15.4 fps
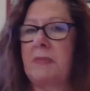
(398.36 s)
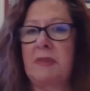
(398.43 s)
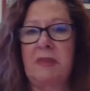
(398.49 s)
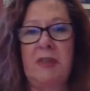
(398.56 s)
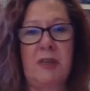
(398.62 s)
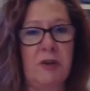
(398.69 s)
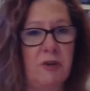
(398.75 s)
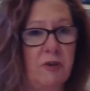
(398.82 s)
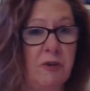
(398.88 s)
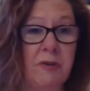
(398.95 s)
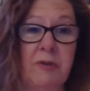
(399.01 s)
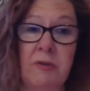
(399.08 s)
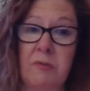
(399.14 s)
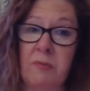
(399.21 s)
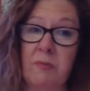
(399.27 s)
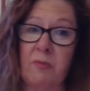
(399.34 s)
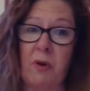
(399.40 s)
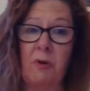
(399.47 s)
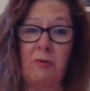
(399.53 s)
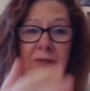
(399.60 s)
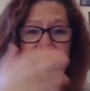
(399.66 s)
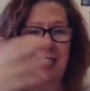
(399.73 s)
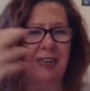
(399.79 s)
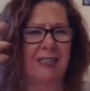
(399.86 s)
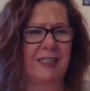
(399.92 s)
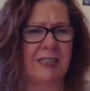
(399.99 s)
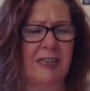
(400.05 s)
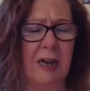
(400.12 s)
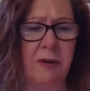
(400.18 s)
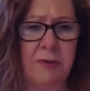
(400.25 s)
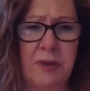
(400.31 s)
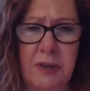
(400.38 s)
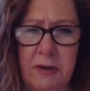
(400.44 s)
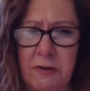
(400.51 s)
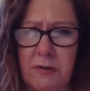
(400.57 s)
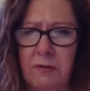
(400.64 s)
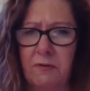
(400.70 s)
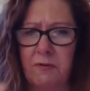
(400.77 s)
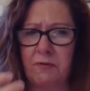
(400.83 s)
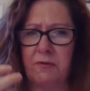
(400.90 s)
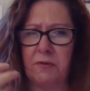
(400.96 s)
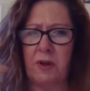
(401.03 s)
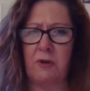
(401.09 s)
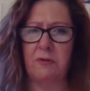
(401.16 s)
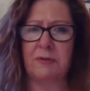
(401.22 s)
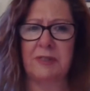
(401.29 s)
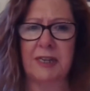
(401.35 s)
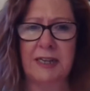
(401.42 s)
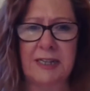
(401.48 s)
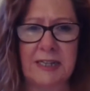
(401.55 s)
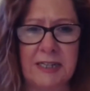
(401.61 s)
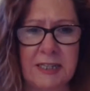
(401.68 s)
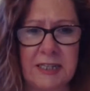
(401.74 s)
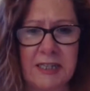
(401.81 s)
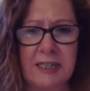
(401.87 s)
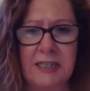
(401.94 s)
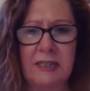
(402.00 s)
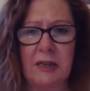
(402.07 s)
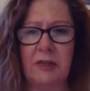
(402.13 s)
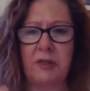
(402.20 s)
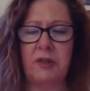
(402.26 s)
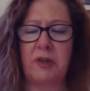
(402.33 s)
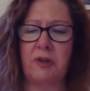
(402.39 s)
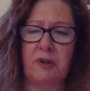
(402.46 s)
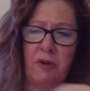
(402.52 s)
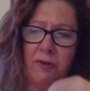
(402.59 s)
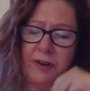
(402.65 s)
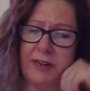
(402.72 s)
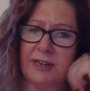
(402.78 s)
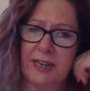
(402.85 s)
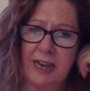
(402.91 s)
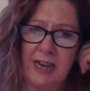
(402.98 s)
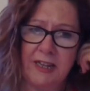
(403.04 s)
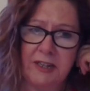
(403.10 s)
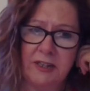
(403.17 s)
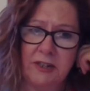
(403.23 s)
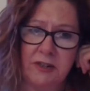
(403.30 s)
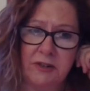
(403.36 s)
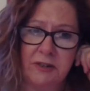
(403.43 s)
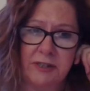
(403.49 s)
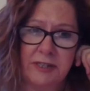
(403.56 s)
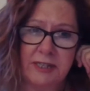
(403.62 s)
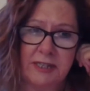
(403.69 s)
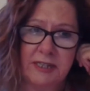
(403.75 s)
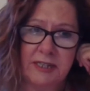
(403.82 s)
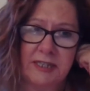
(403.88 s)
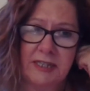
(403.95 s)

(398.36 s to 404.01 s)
the earth rotates and how the earth flows. Like it is, the Gregorian calendar is